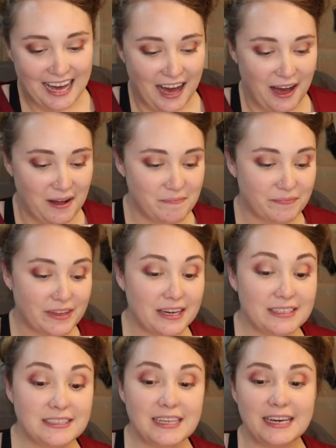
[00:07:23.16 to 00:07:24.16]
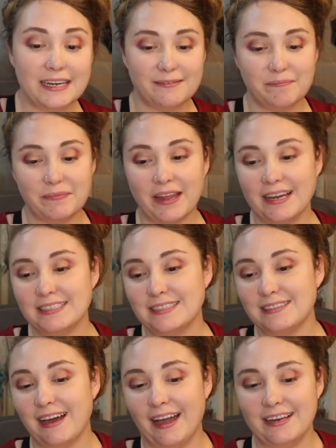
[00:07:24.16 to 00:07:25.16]
Because, like,
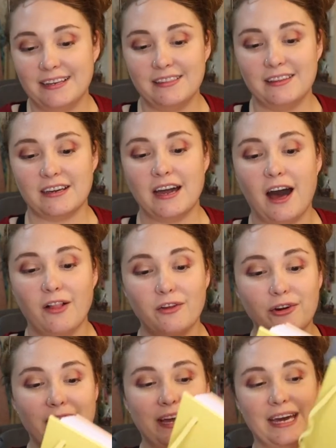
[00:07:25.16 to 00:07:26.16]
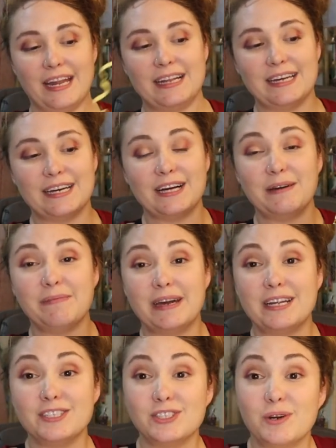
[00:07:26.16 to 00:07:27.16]
I did the coloring, and I
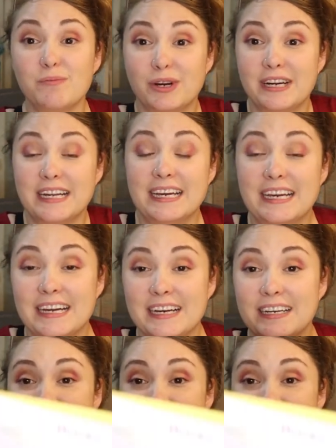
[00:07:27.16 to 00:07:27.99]
made it so pretty